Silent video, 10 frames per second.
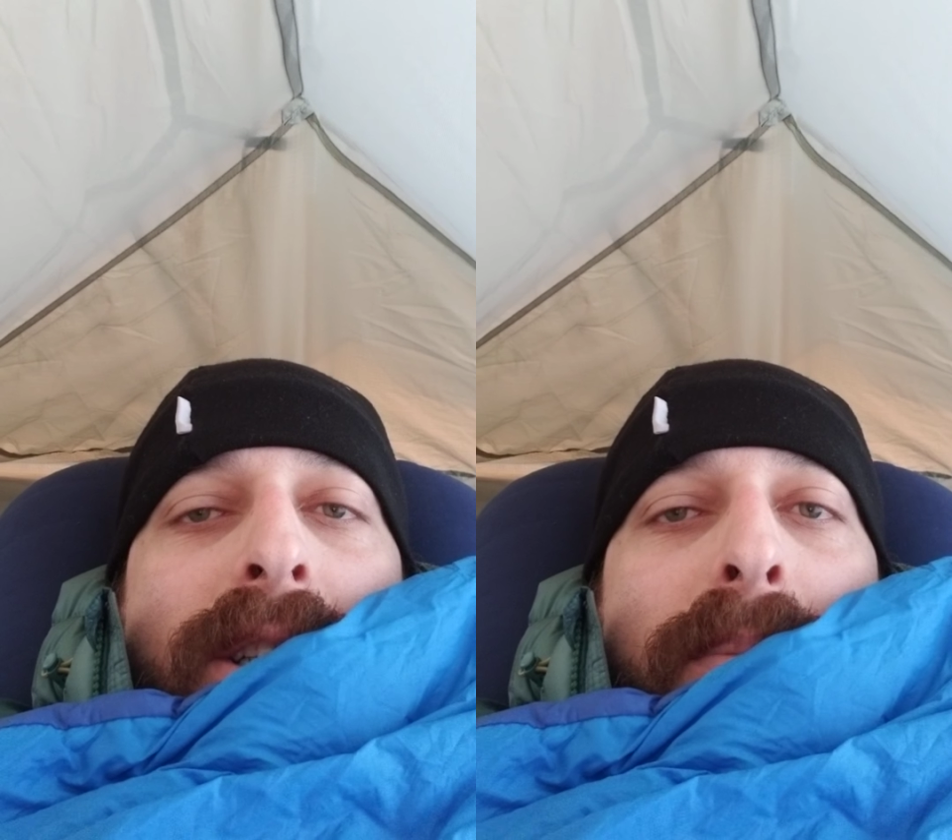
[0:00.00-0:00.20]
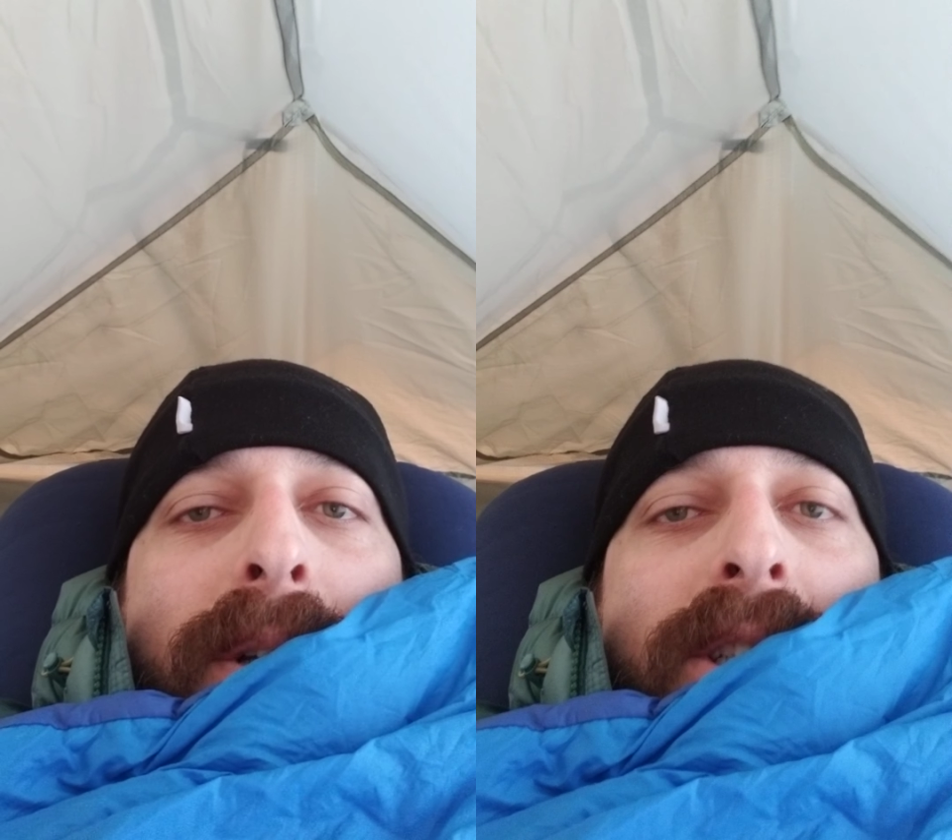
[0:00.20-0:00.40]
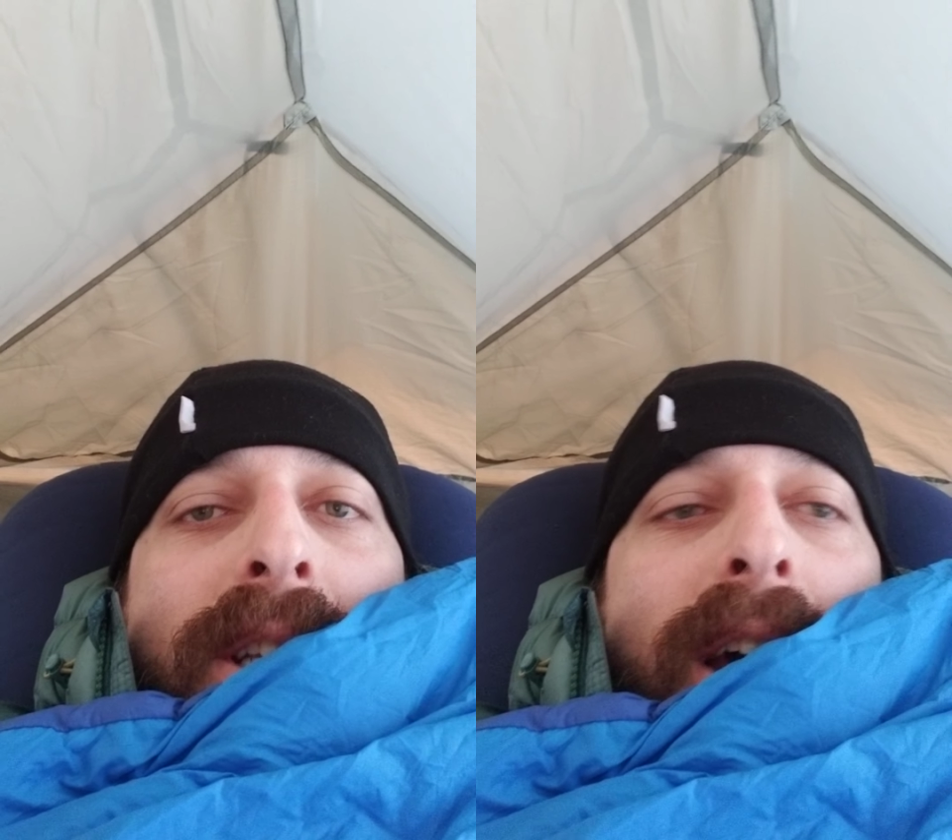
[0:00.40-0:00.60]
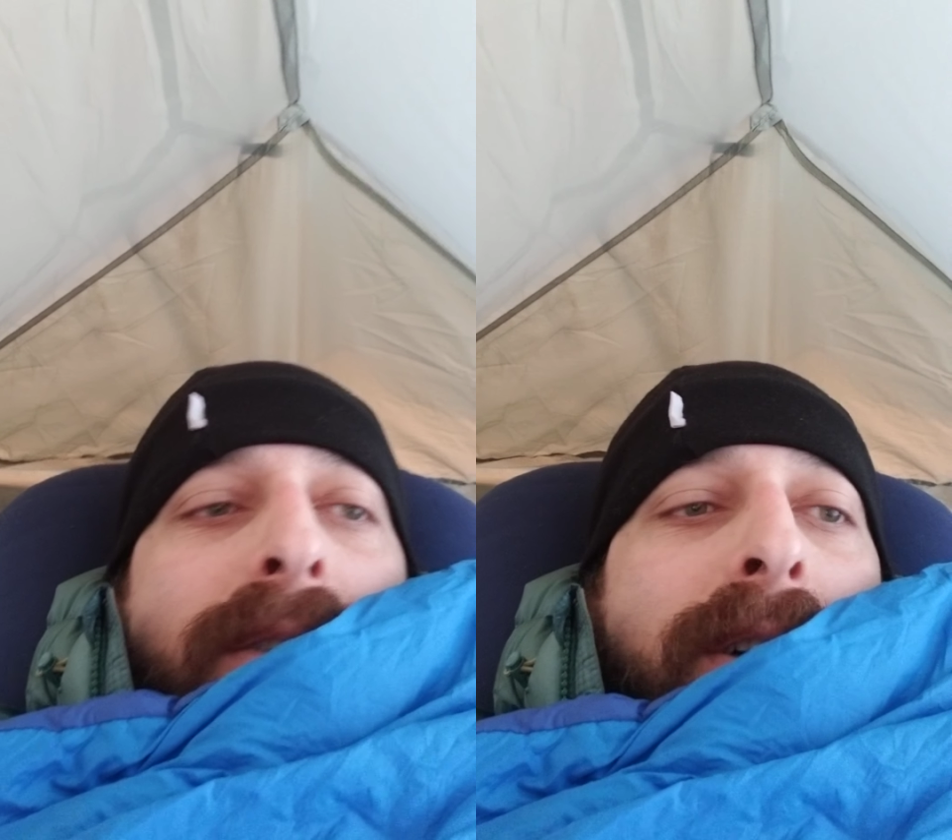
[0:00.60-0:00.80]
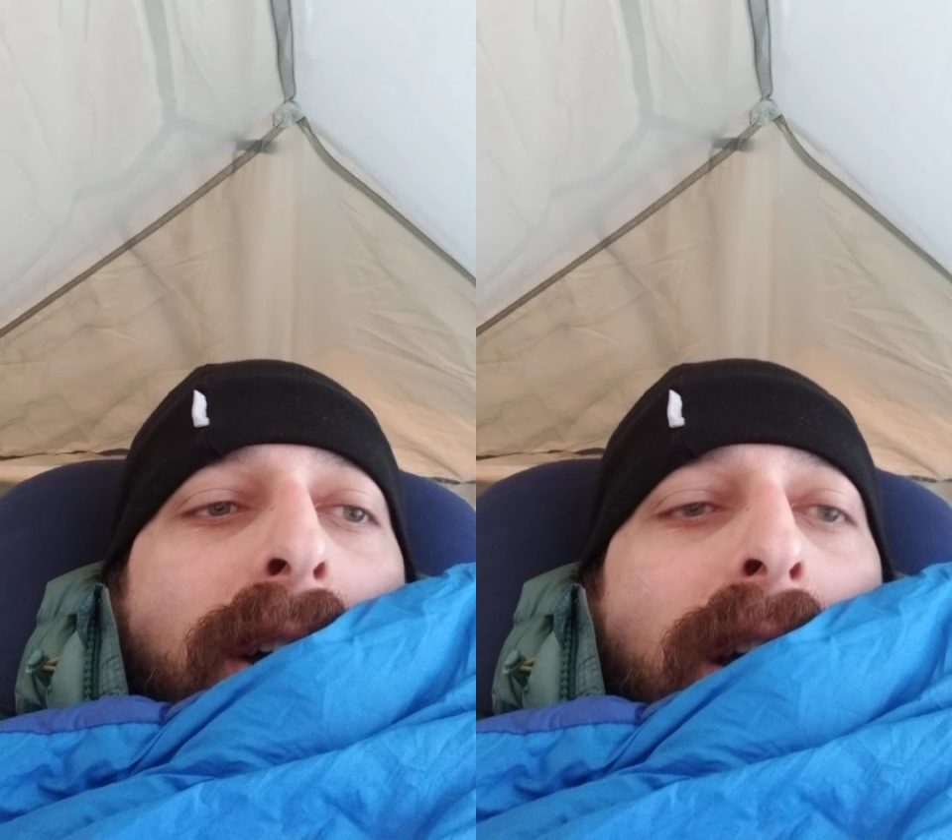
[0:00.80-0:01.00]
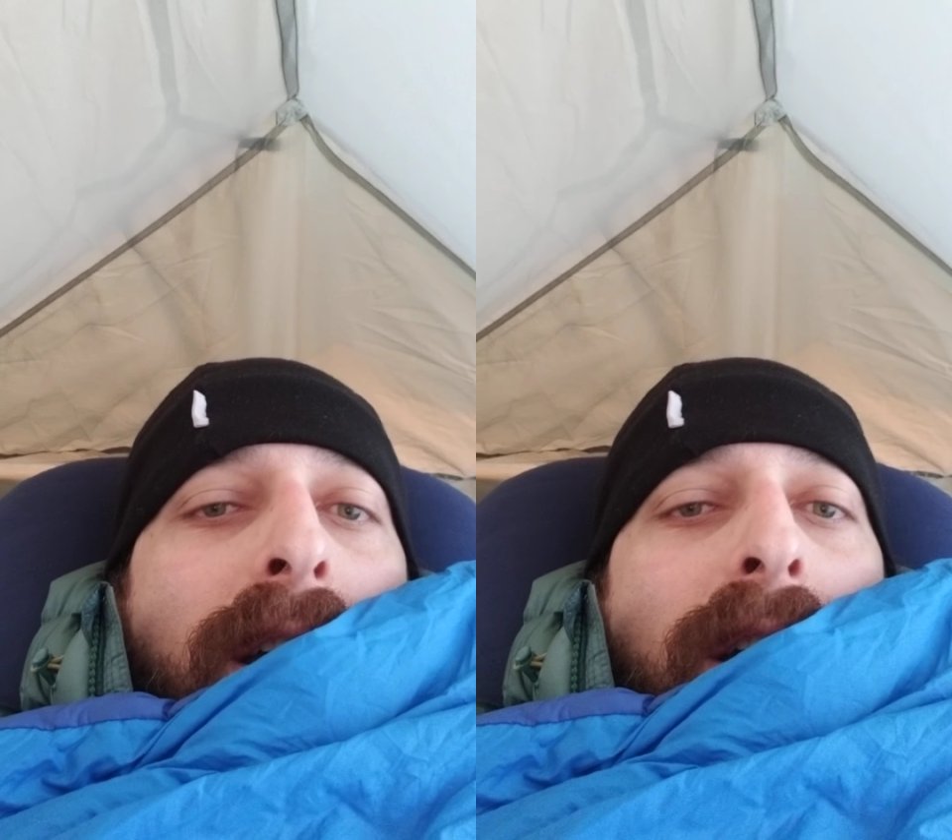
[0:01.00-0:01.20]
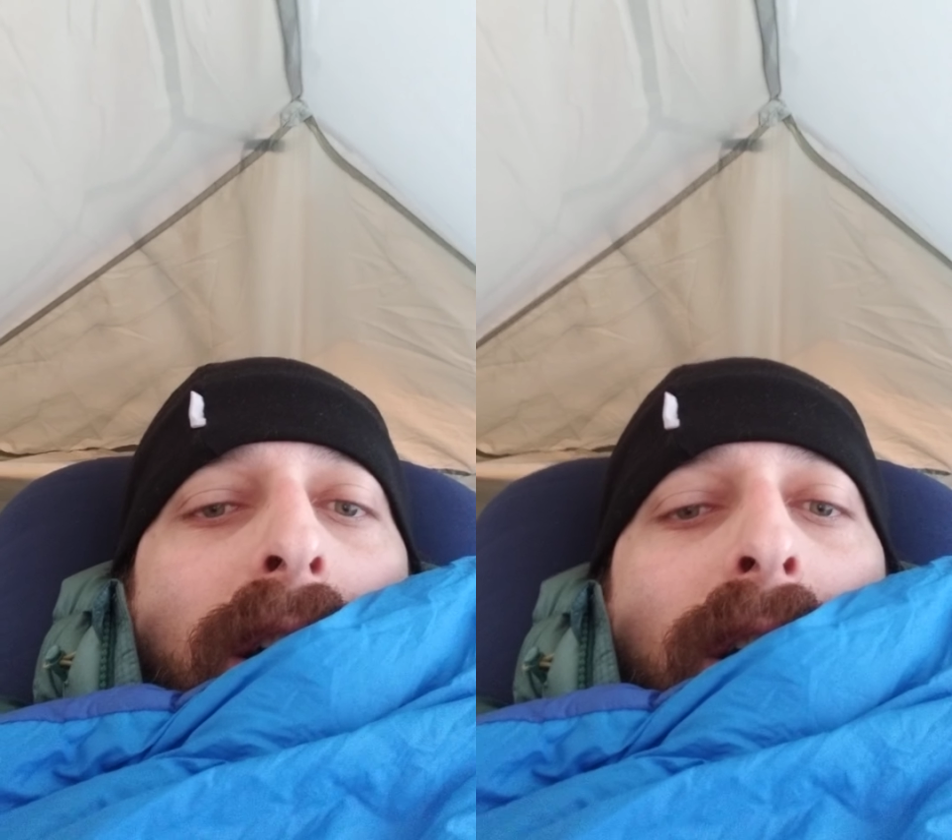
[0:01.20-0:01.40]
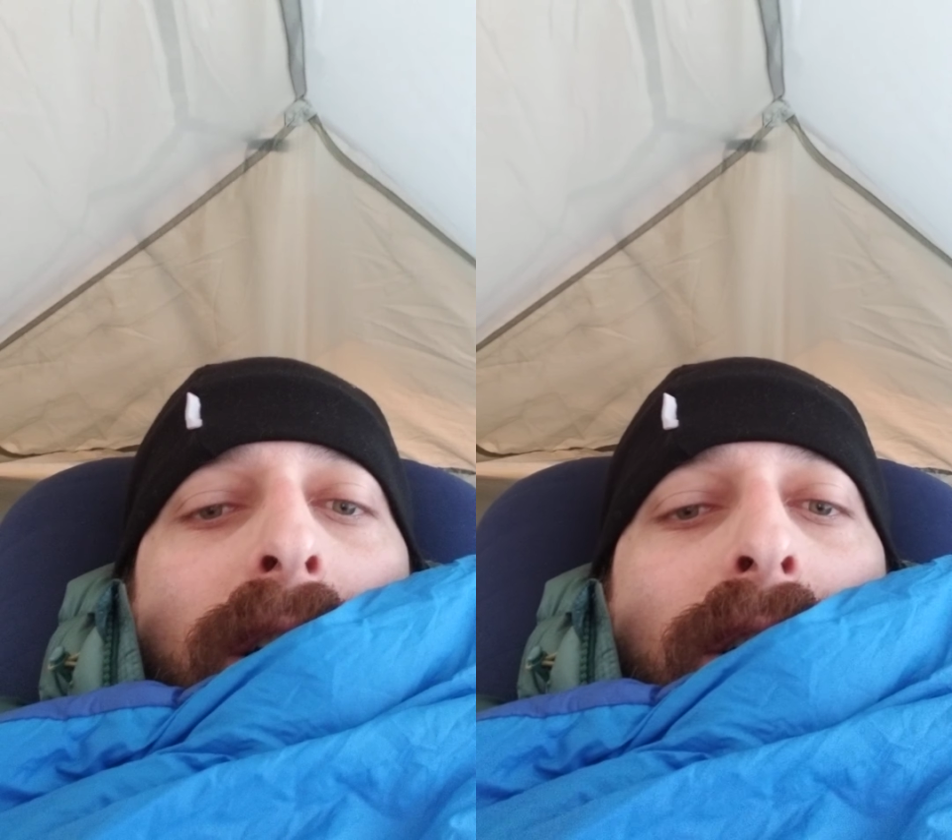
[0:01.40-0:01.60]
up to snuff.
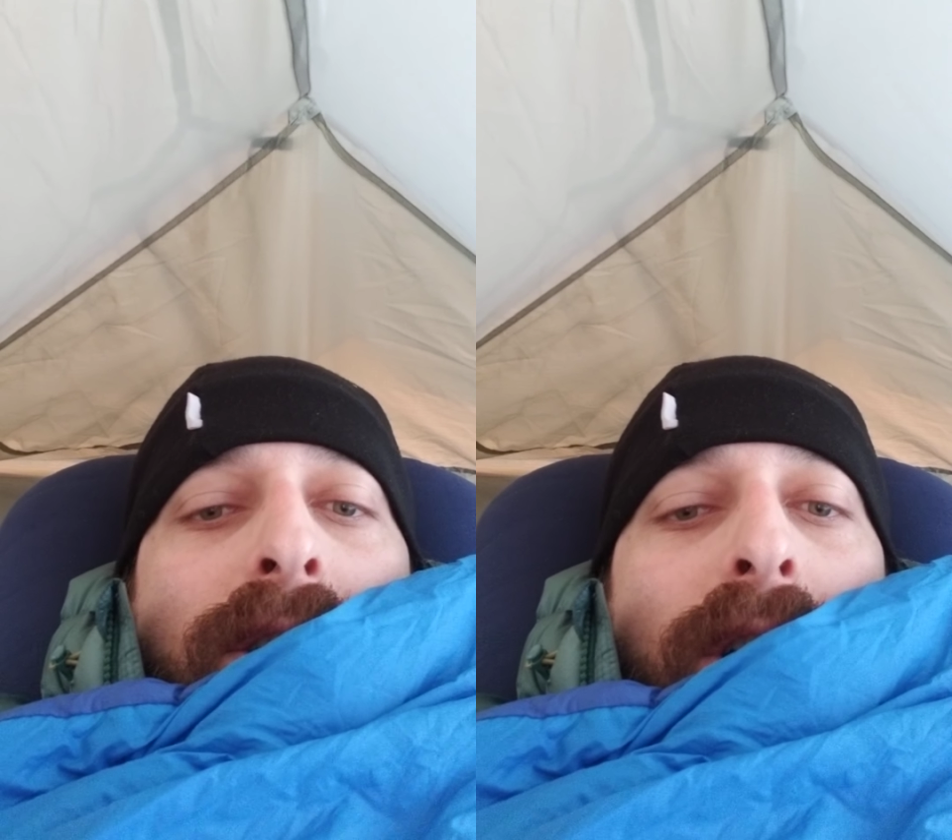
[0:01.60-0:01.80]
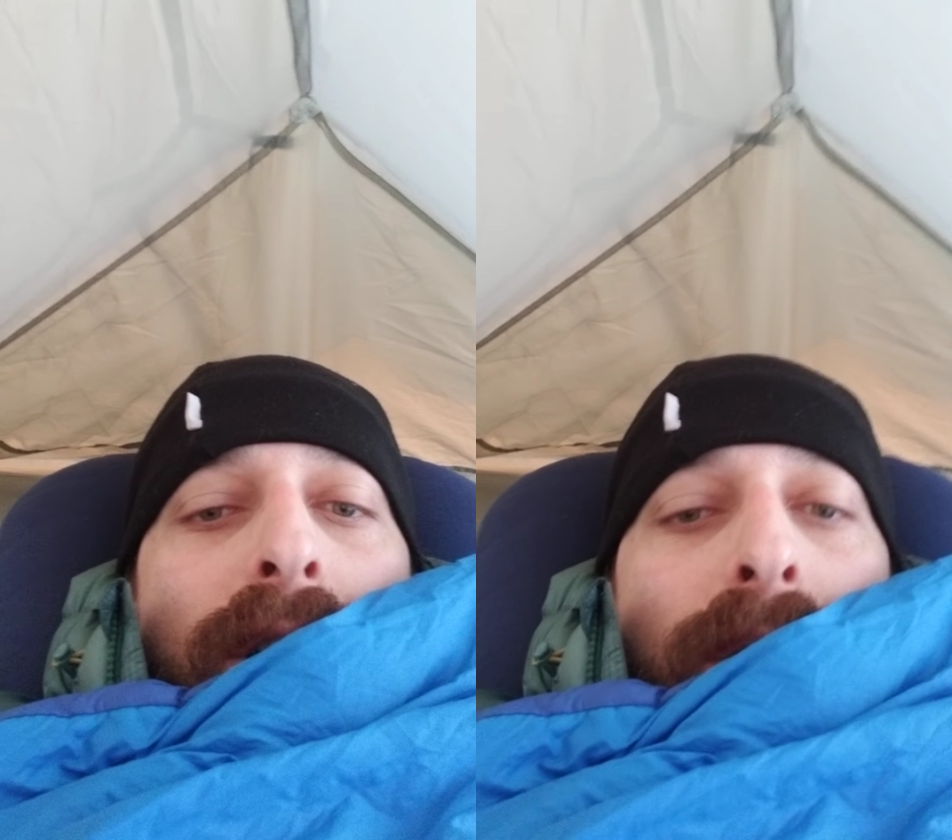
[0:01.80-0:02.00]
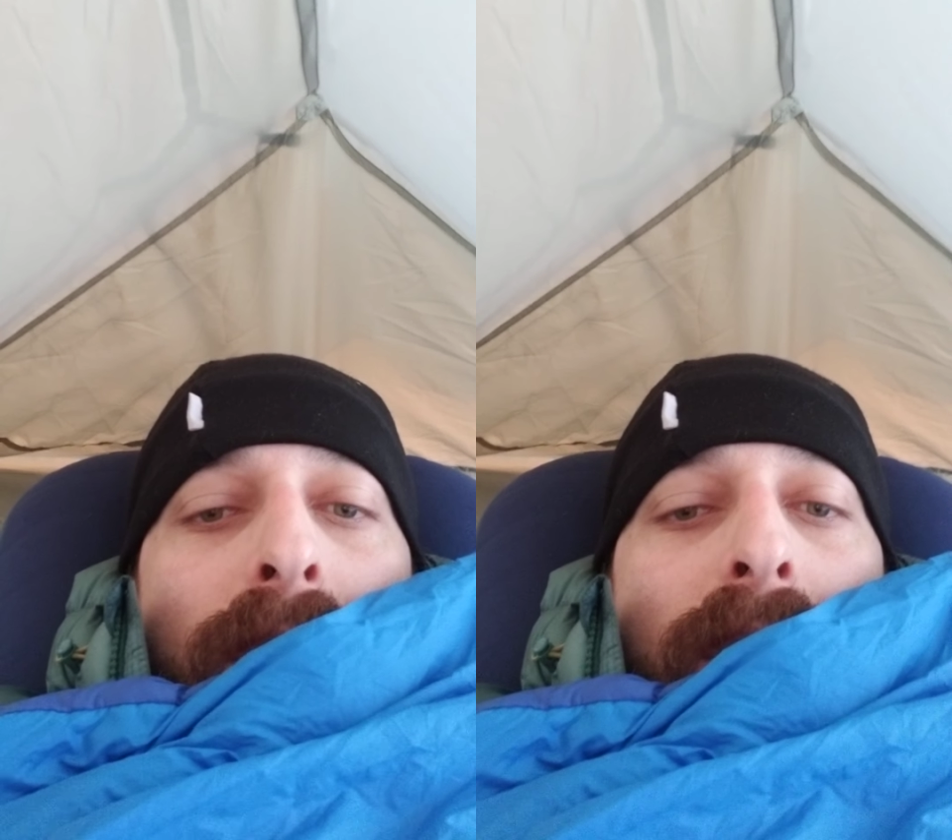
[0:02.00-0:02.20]
So,